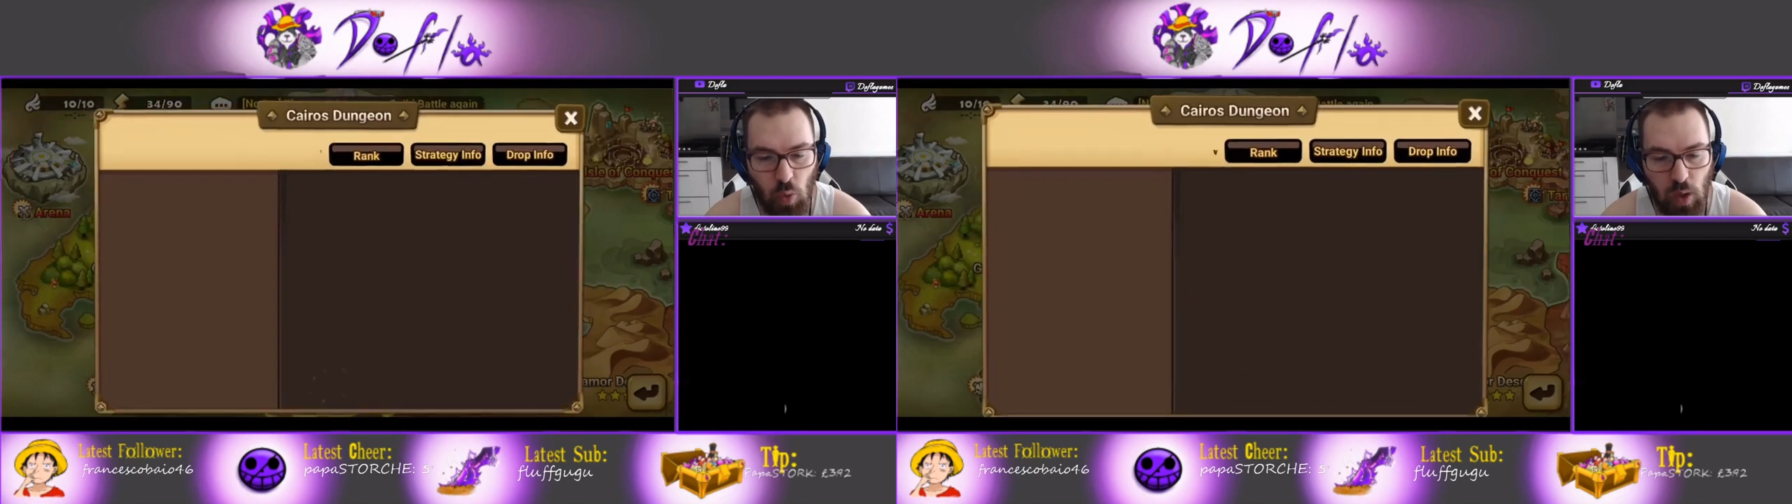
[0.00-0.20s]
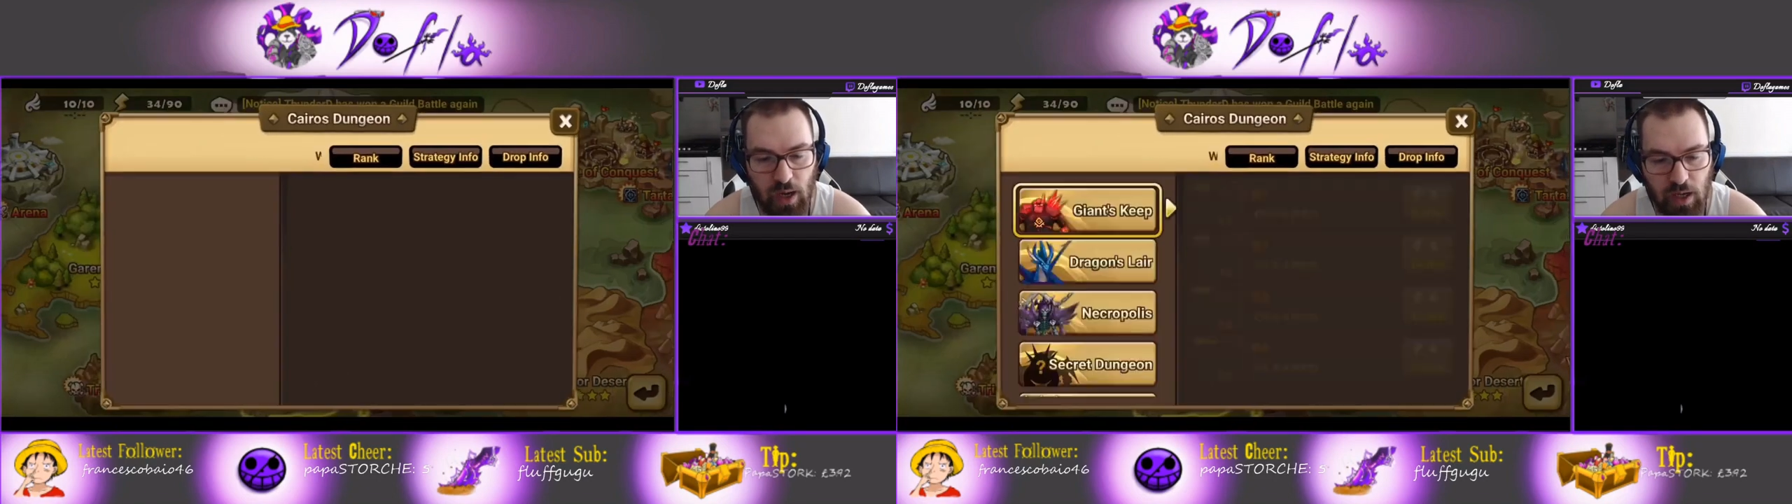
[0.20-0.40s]

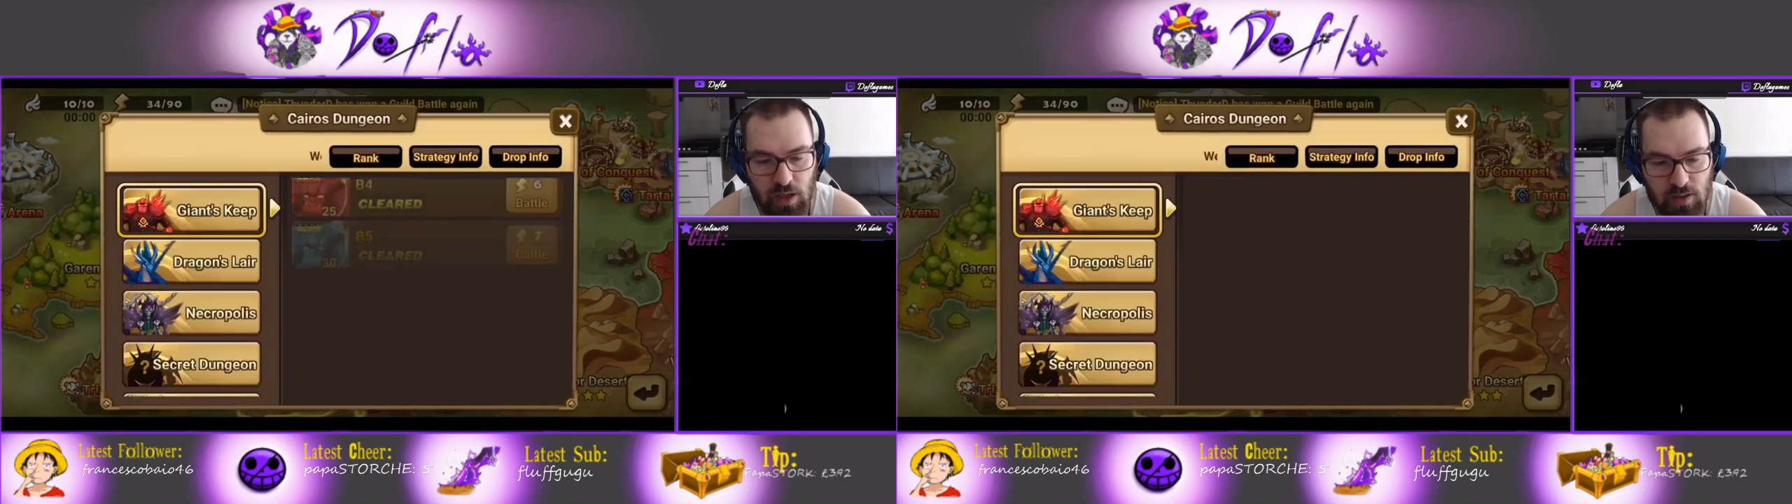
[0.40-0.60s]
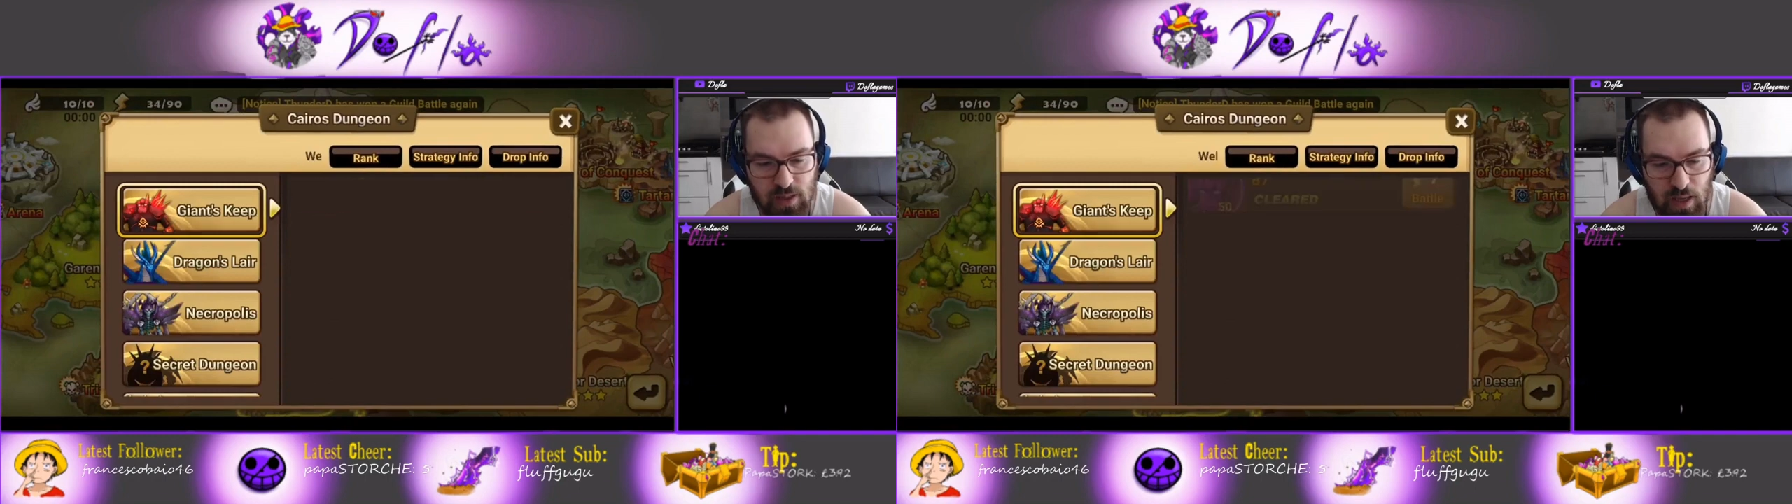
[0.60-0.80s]
where I
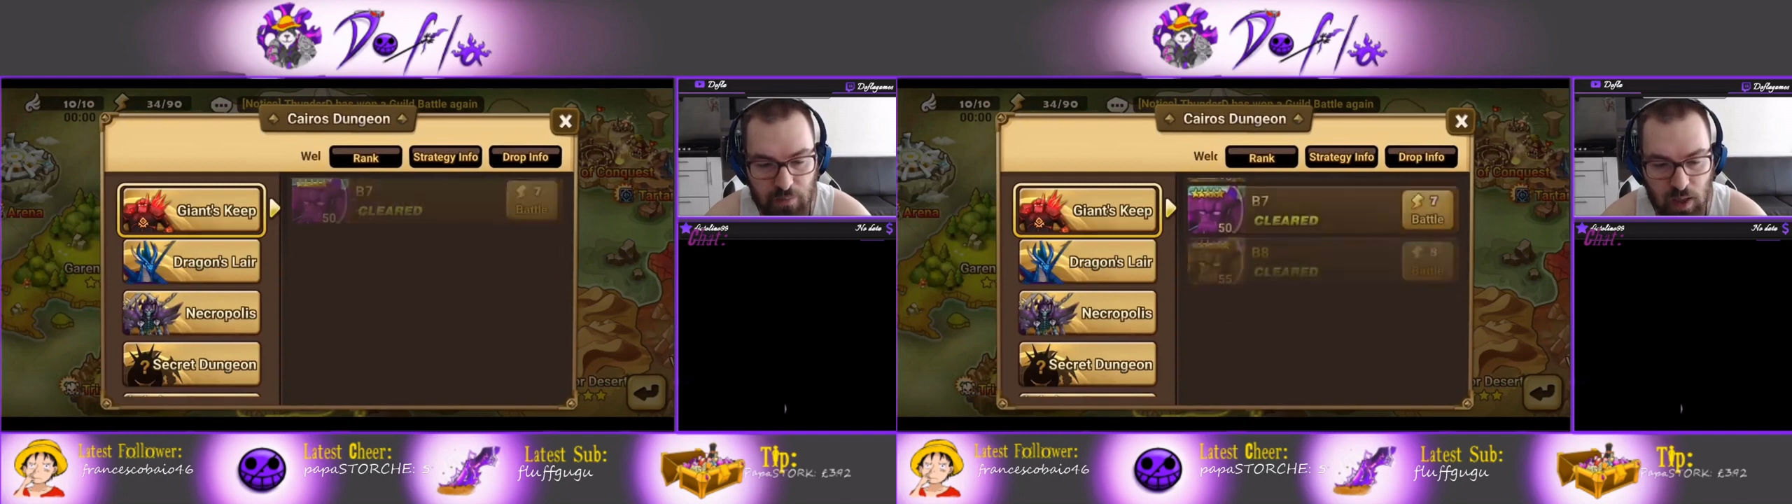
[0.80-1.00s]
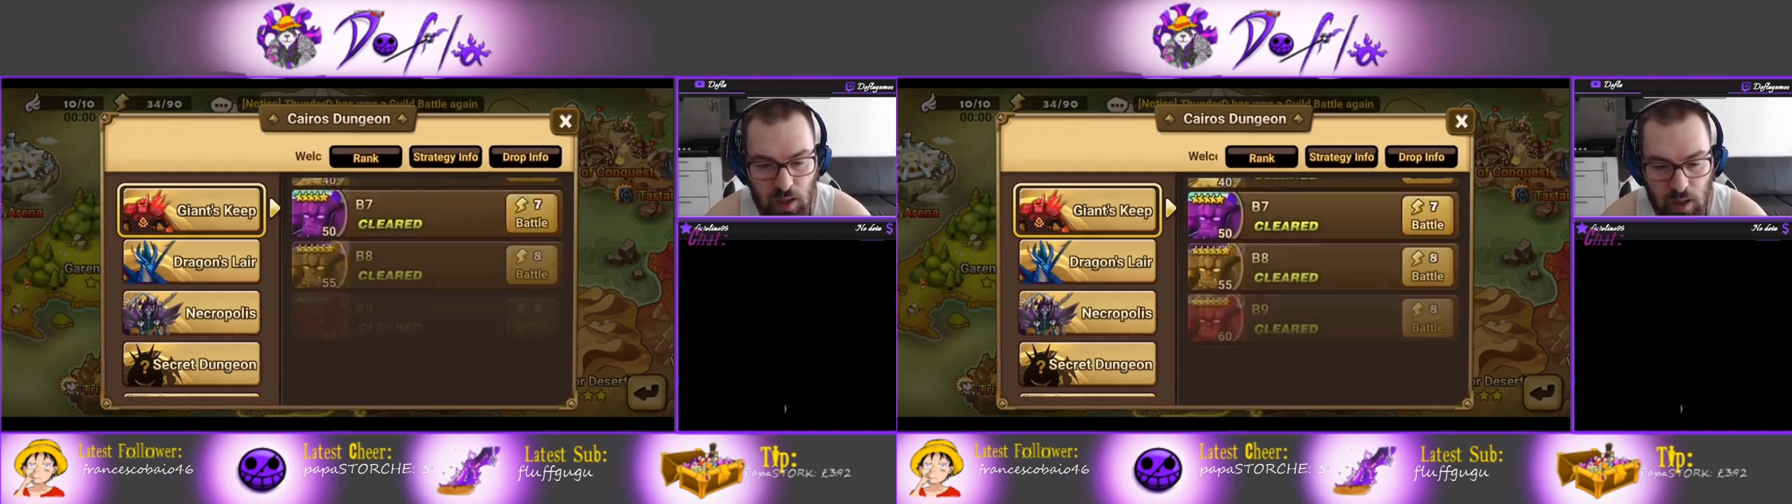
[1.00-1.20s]
use
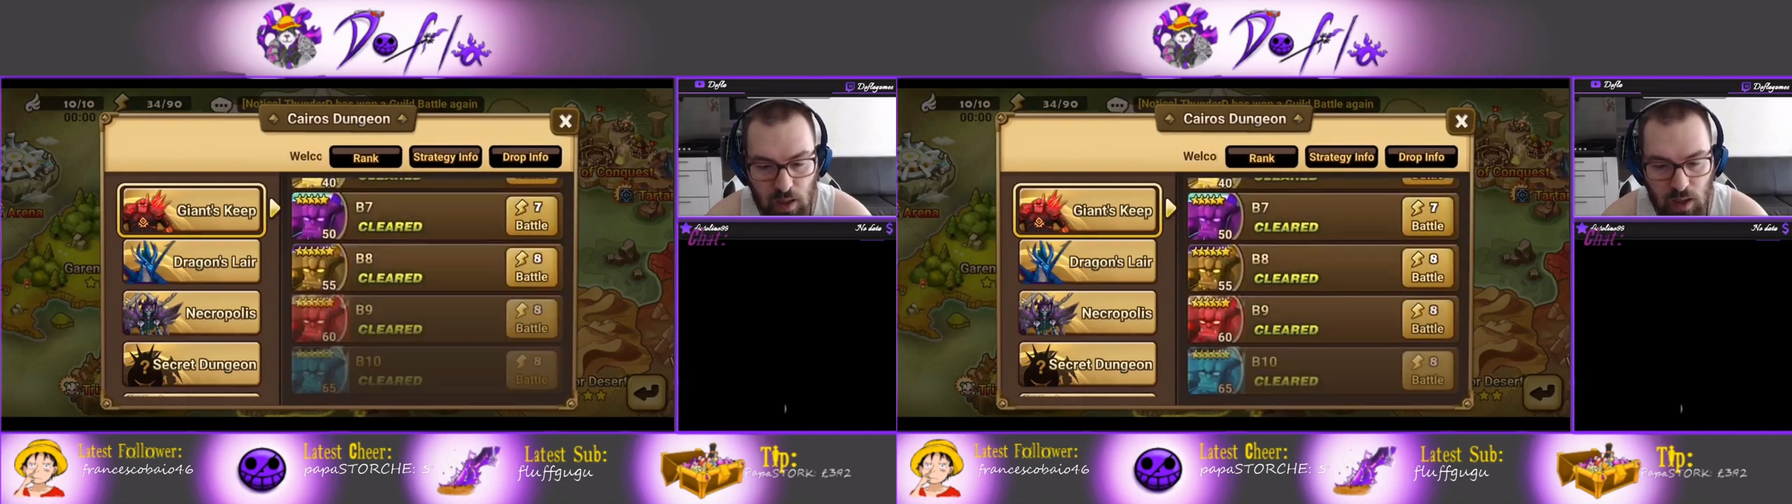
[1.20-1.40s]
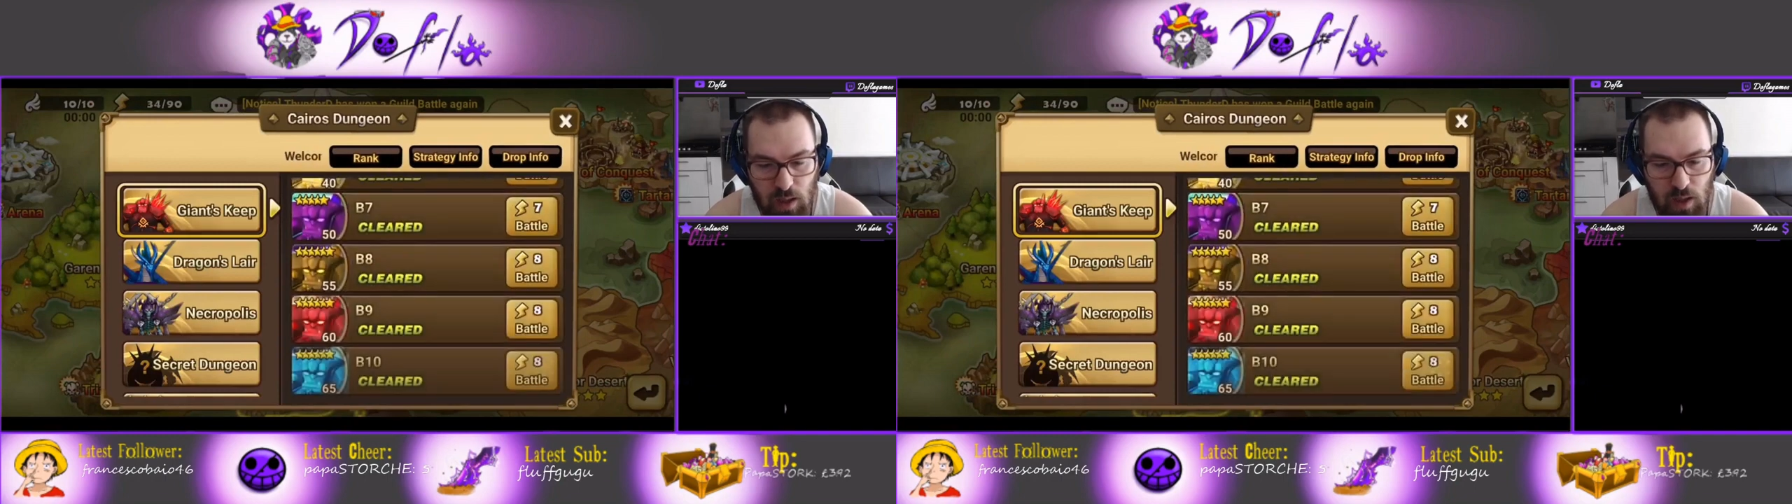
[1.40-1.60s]
them.
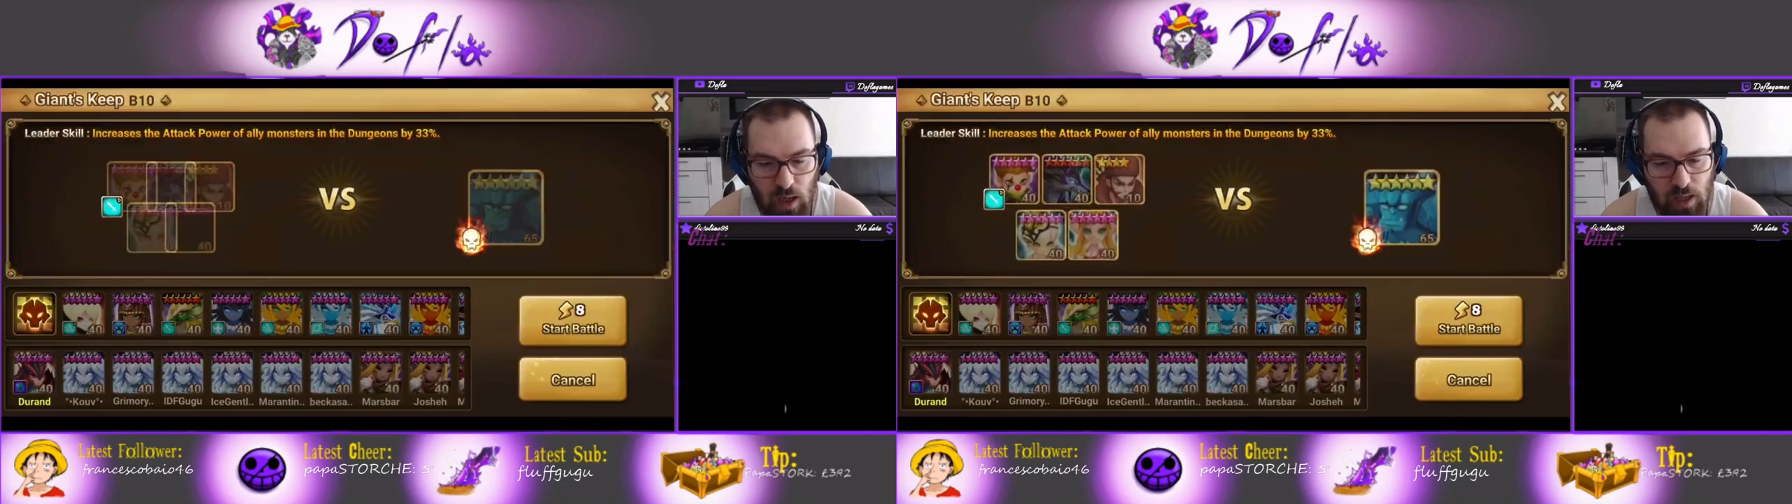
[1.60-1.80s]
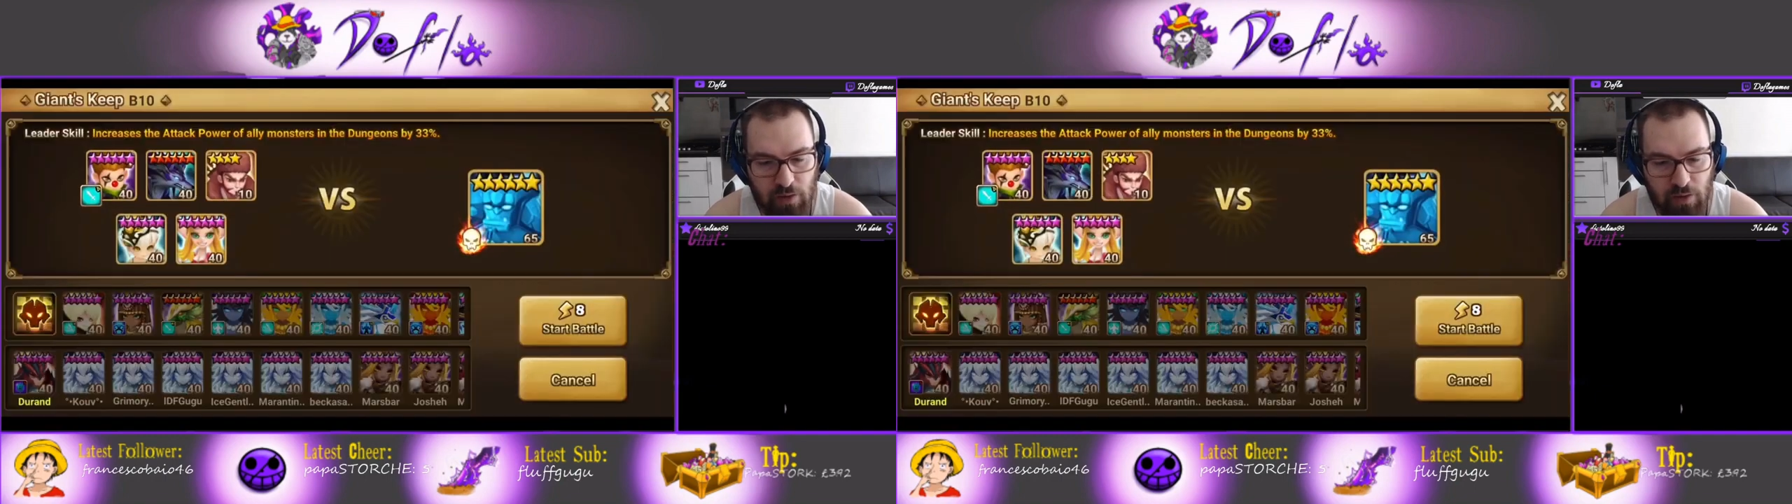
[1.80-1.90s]
I